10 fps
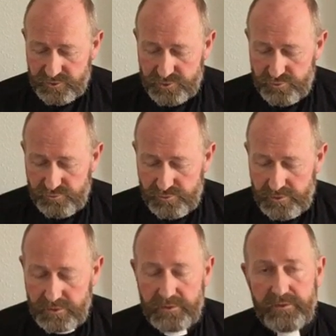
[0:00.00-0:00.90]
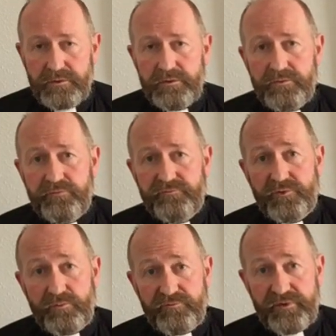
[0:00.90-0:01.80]
2,
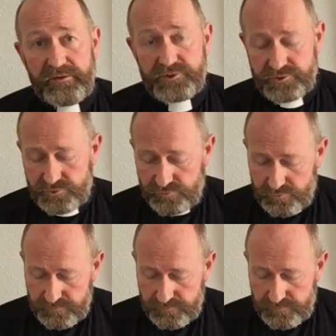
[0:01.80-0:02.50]
from verse 2.